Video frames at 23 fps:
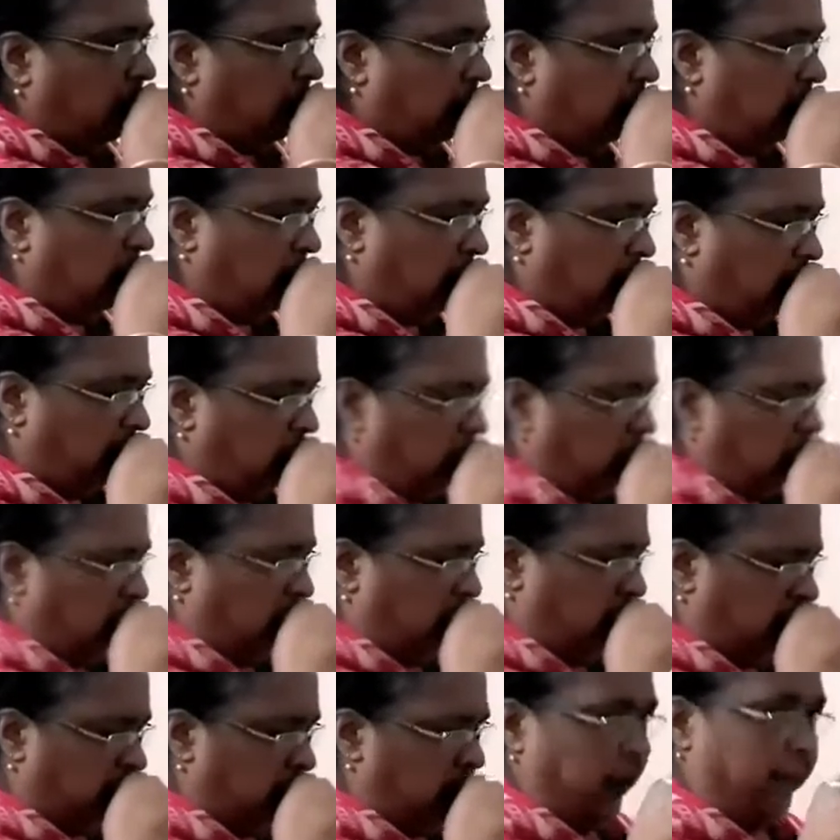
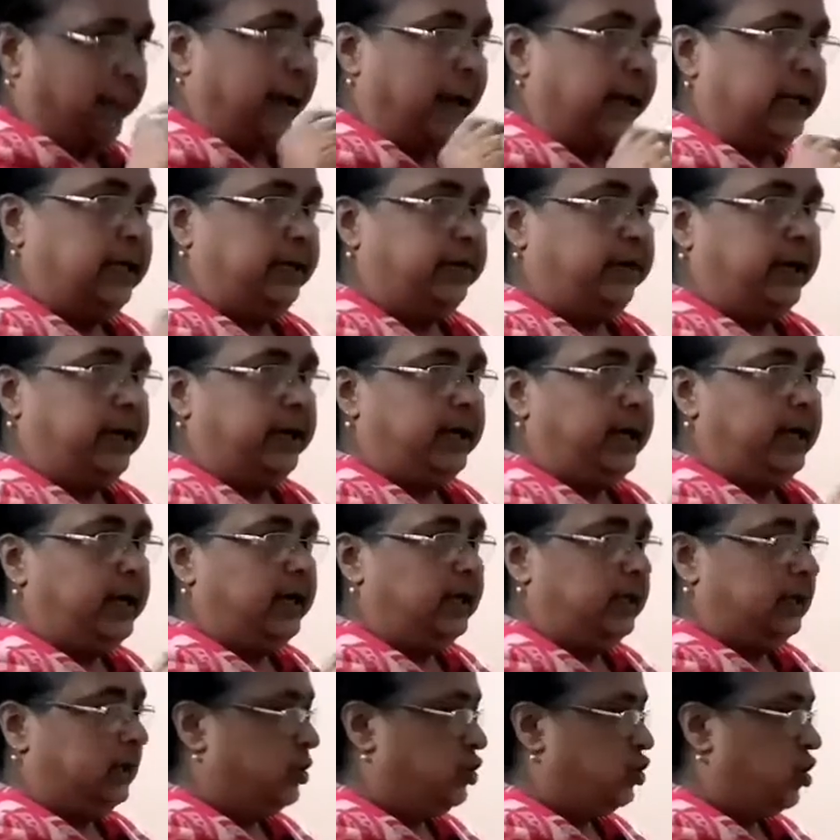penetrating
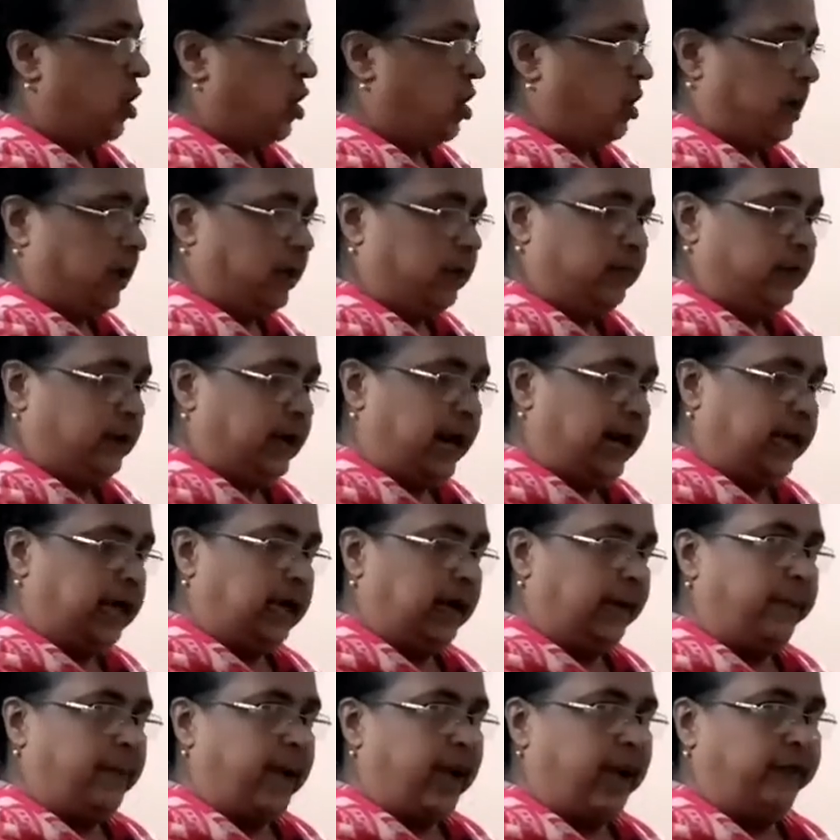in the chalk, and when I
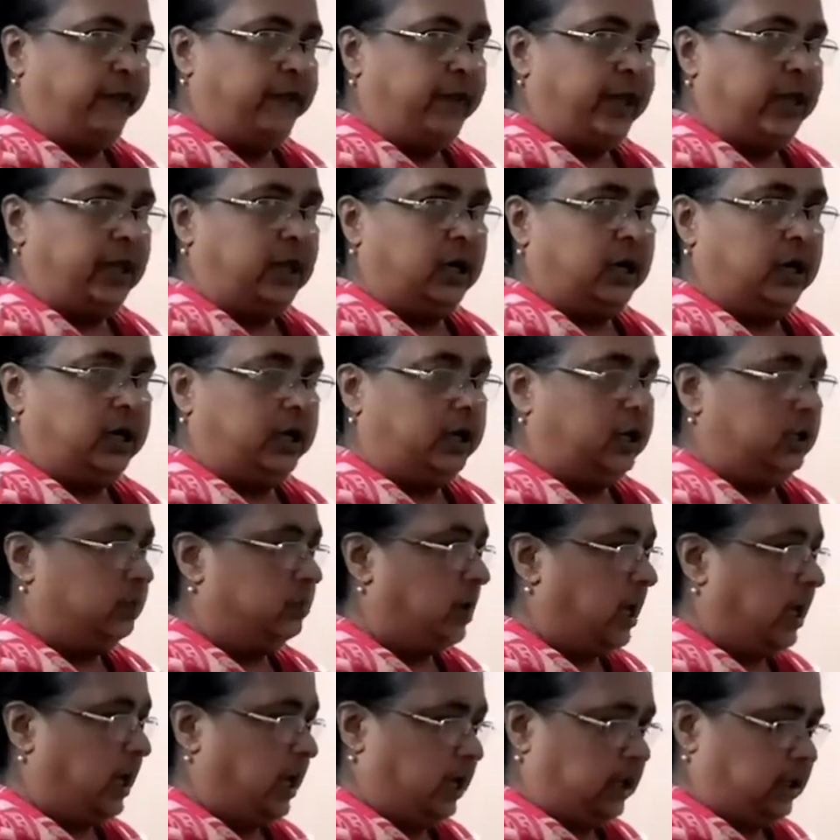dip my finger into
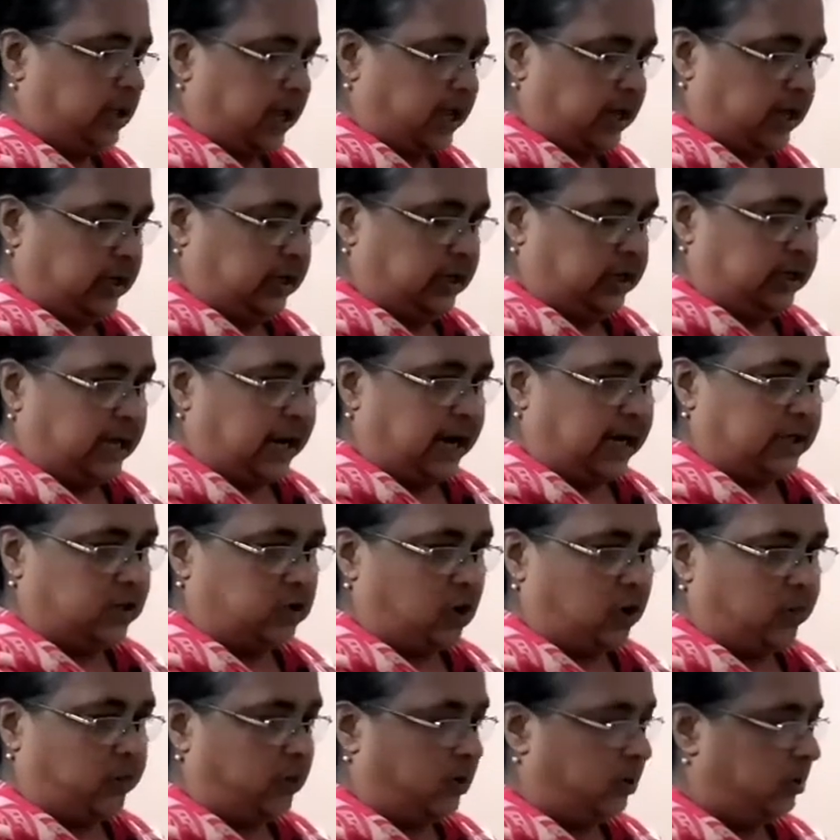the ink, then it is
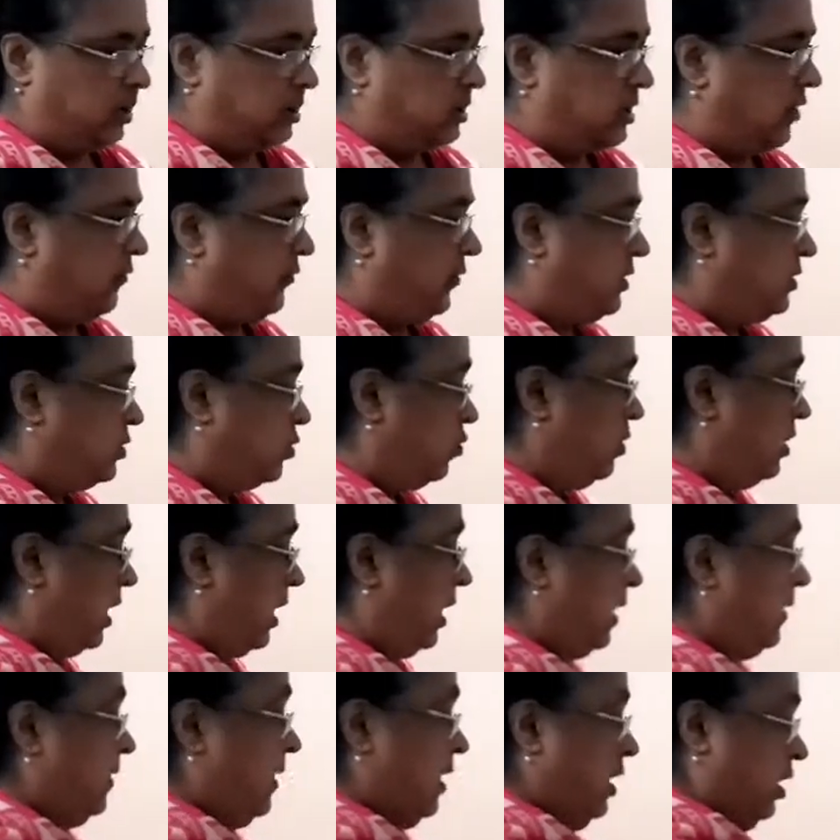adsorbed on the surface
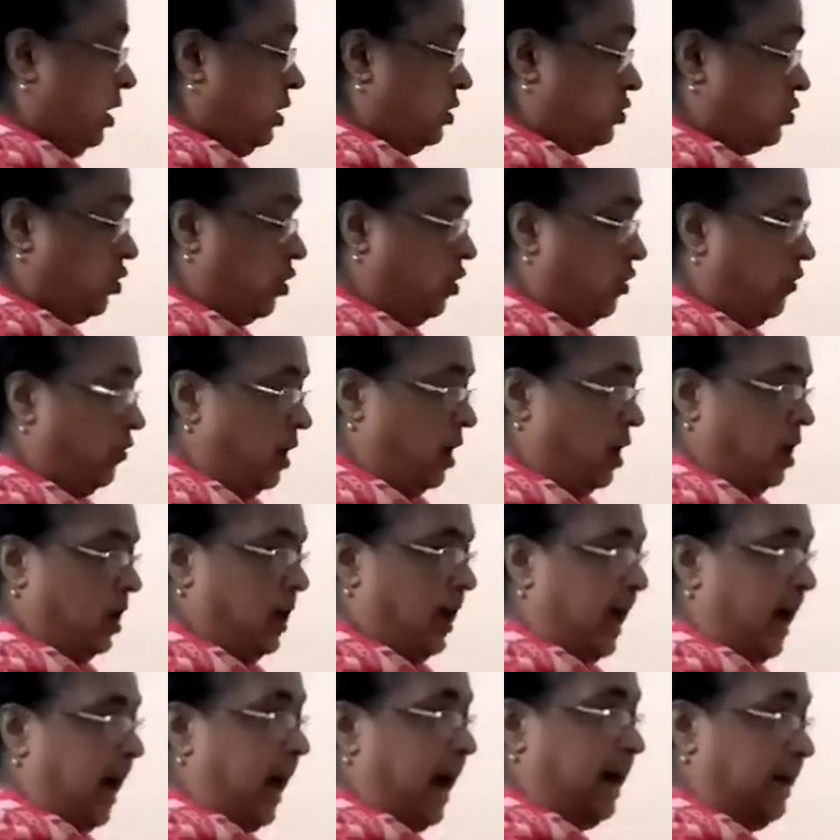only. So
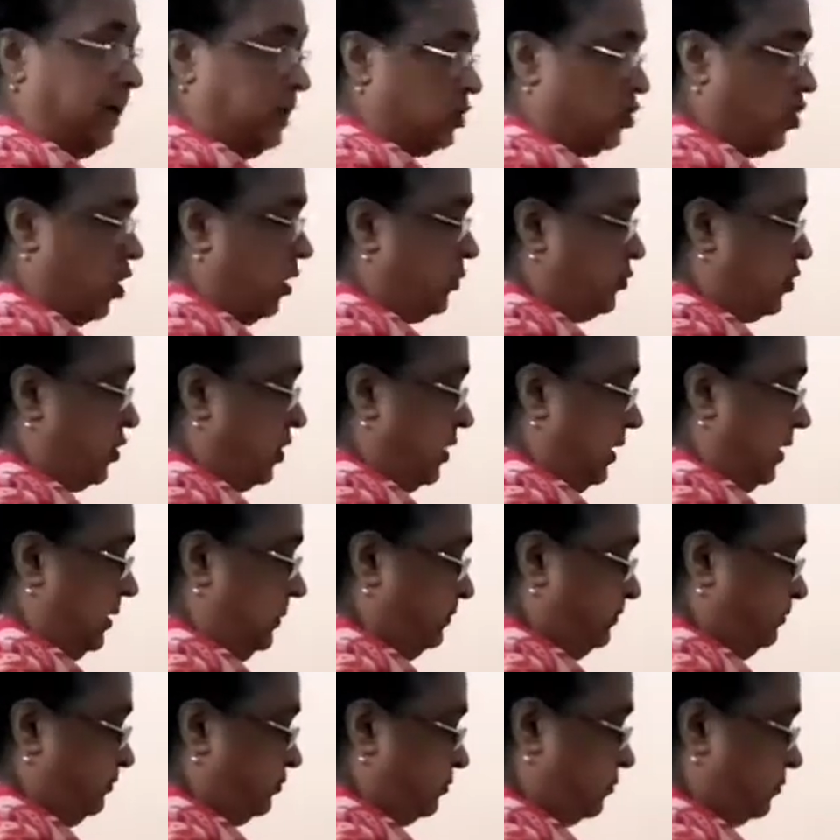
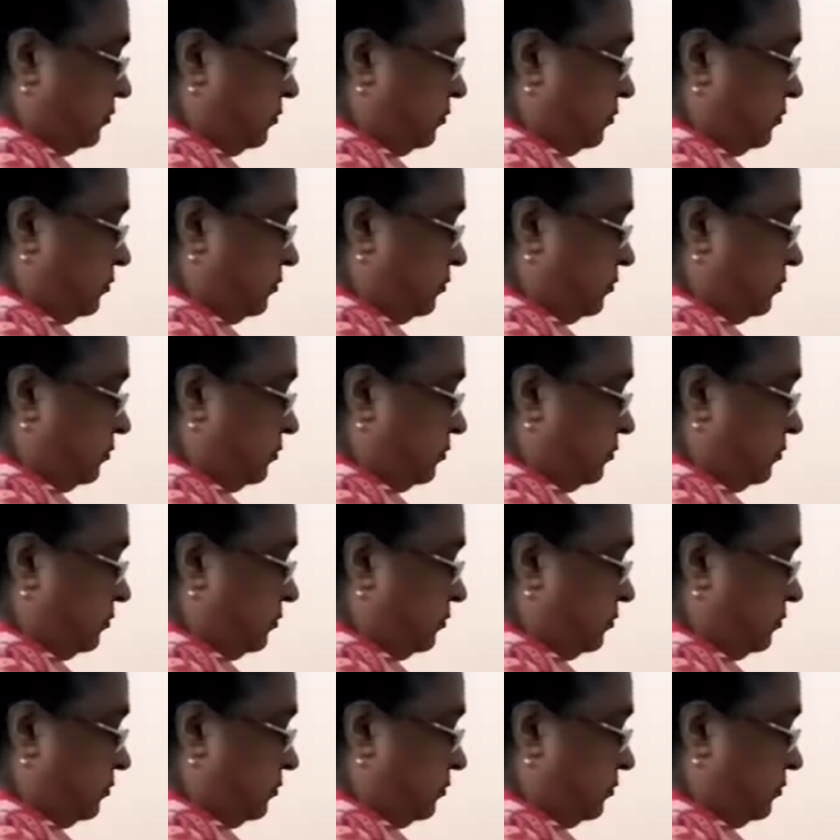adsorption,